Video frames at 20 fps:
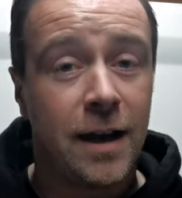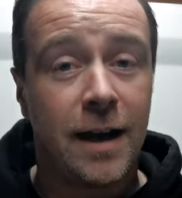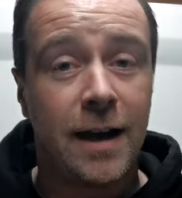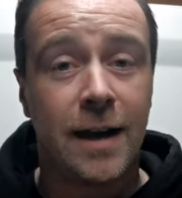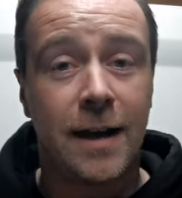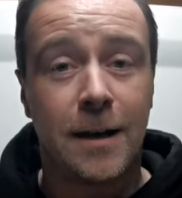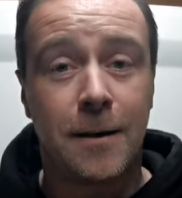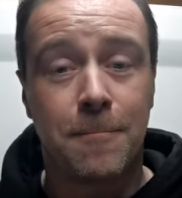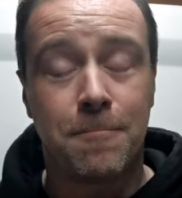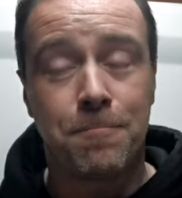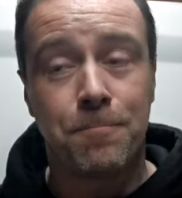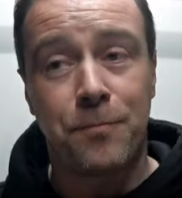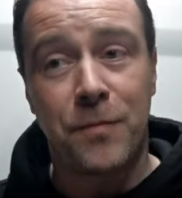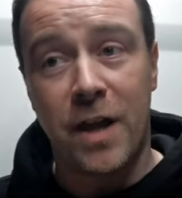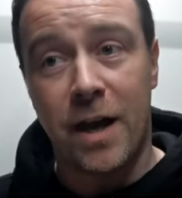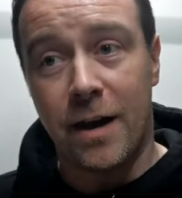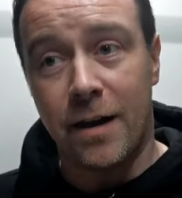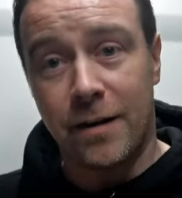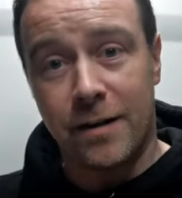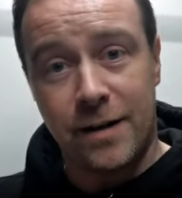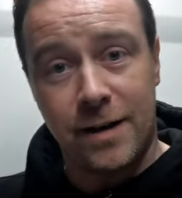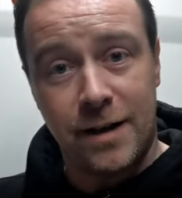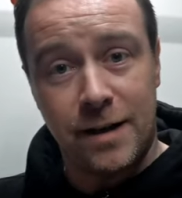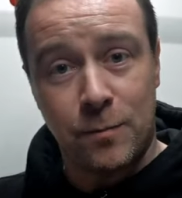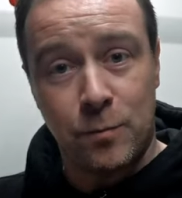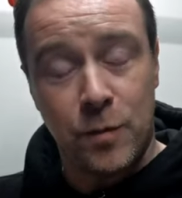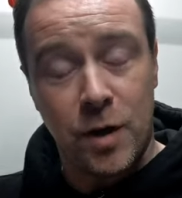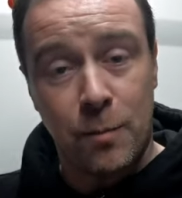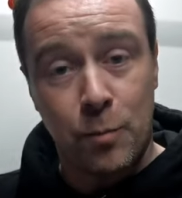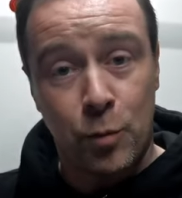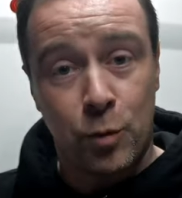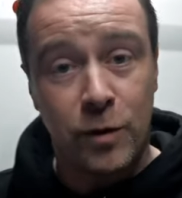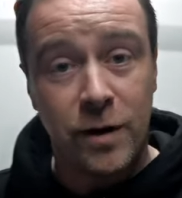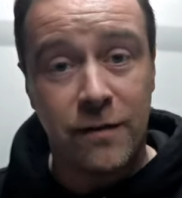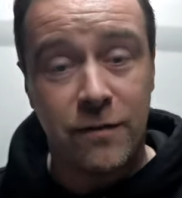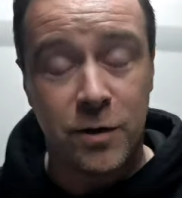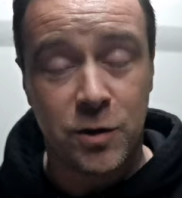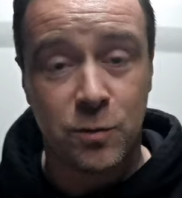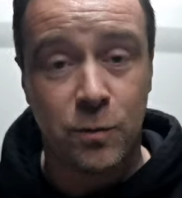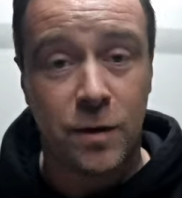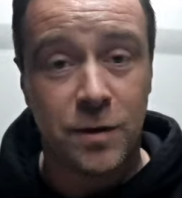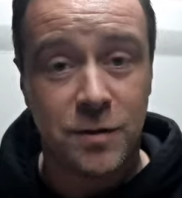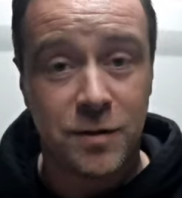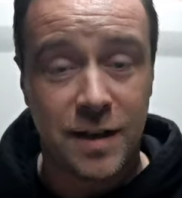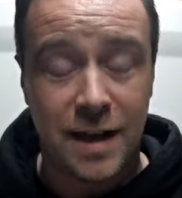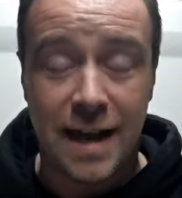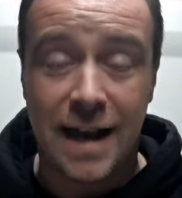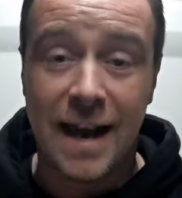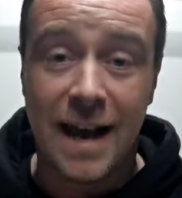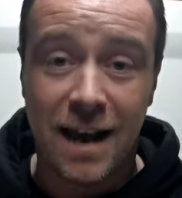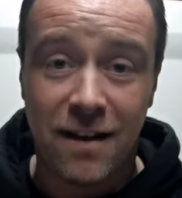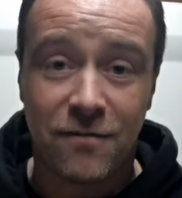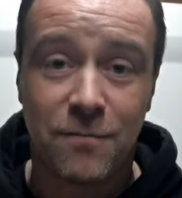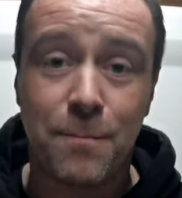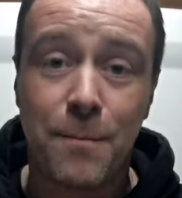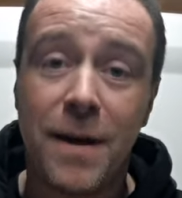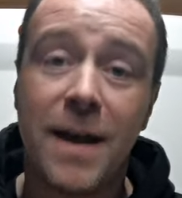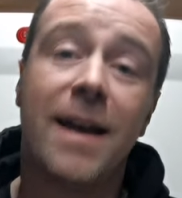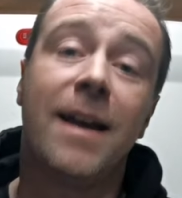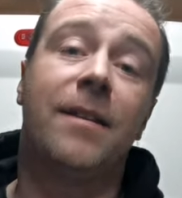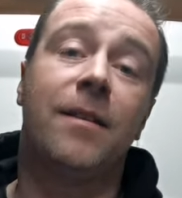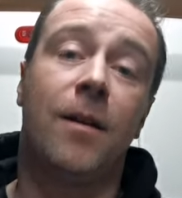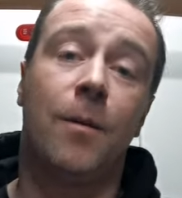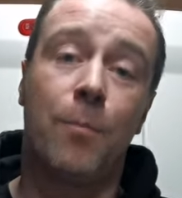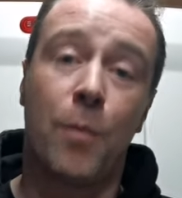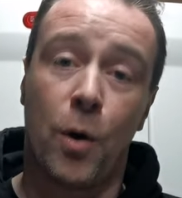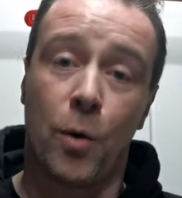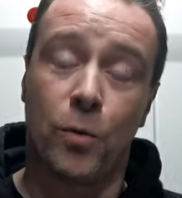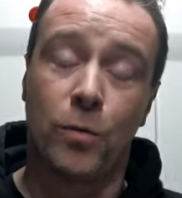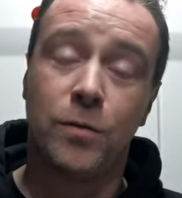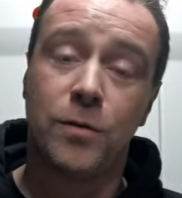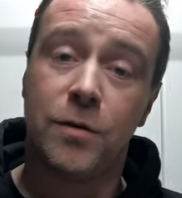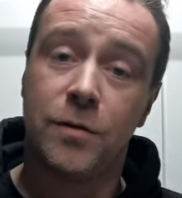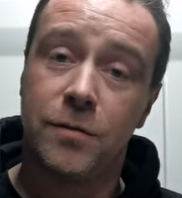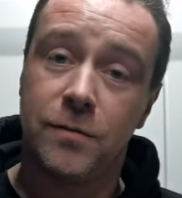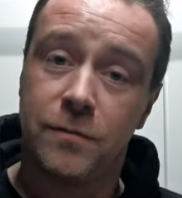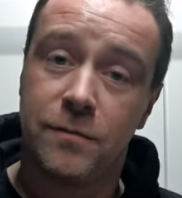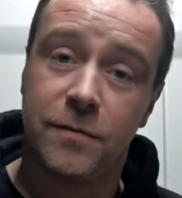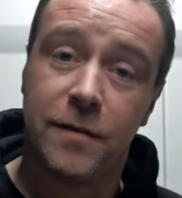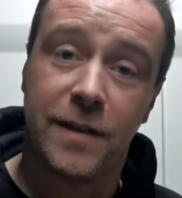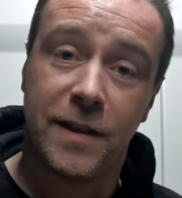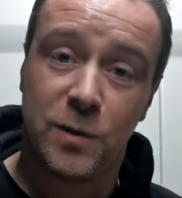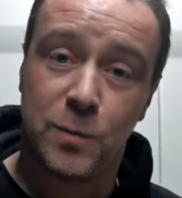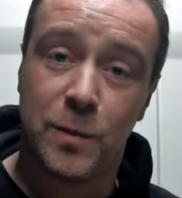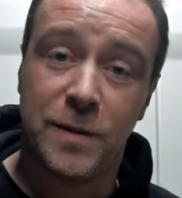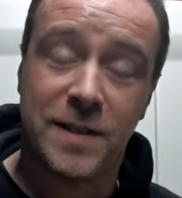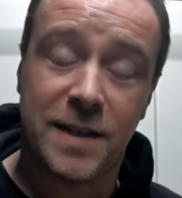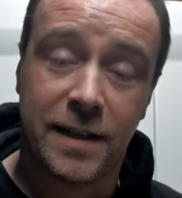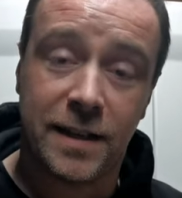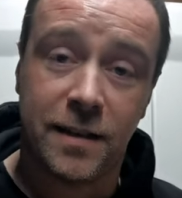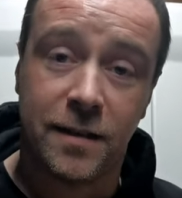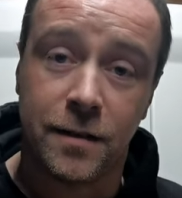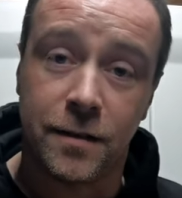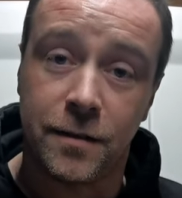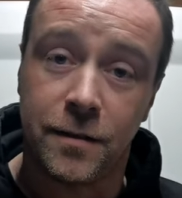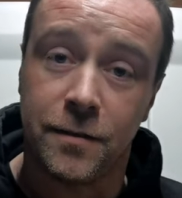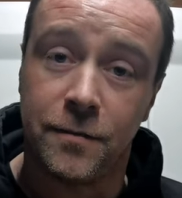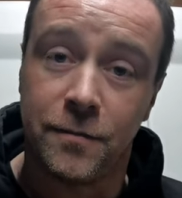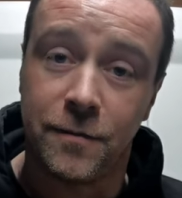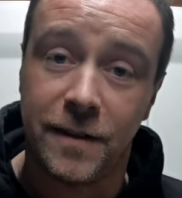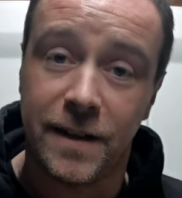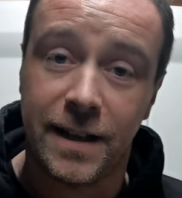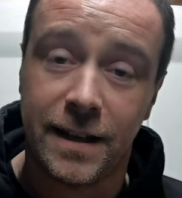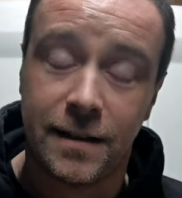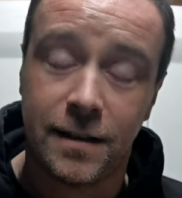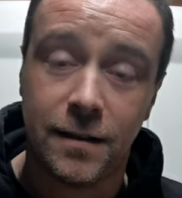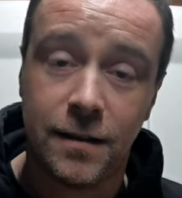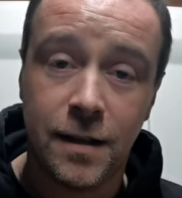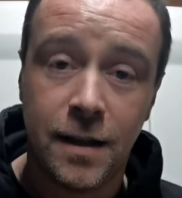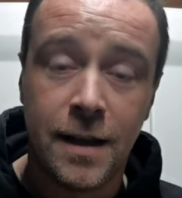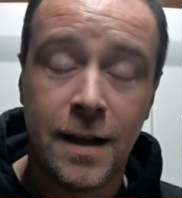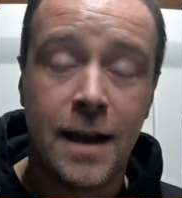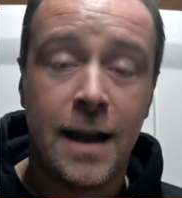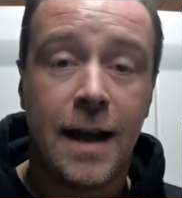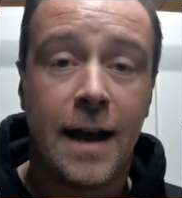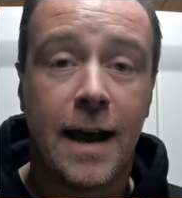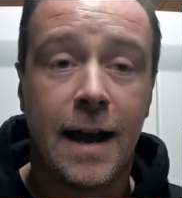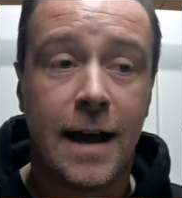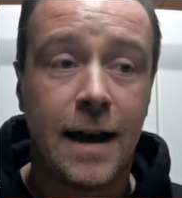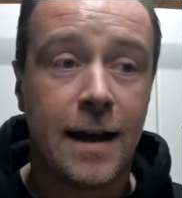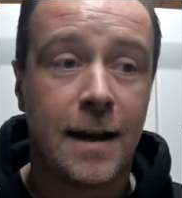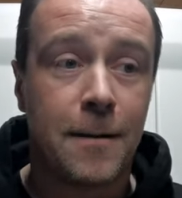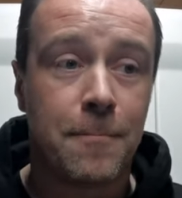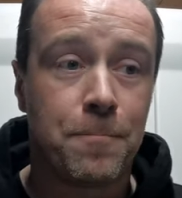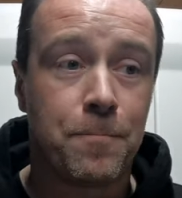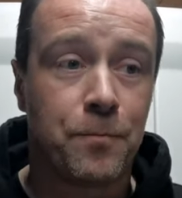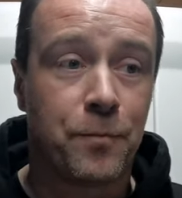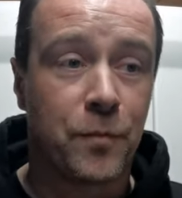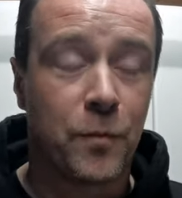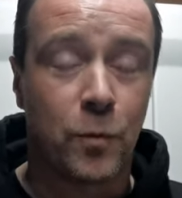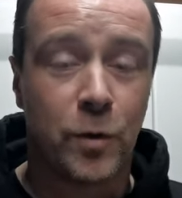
Um, now, in, in previous ones, I have made a mold for this particular vehicle, um,